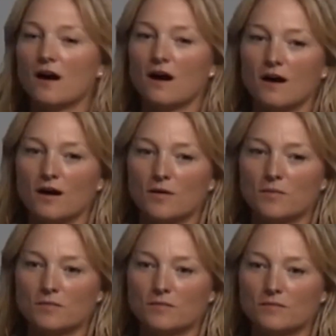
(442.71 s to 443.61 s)

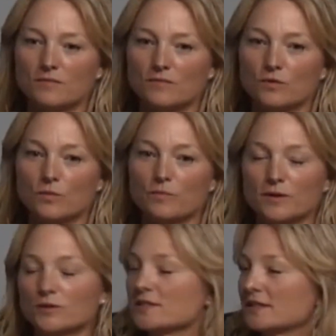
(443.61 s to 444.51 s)
Um, we're
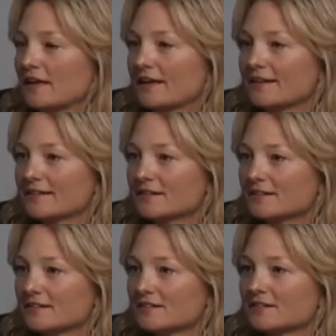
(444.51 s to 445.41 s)
building land
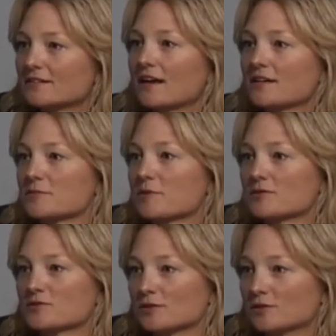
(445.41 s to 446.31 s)
as
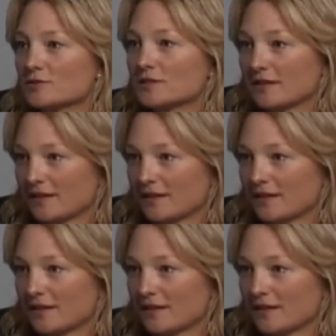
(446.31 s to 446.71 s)
opposed to losing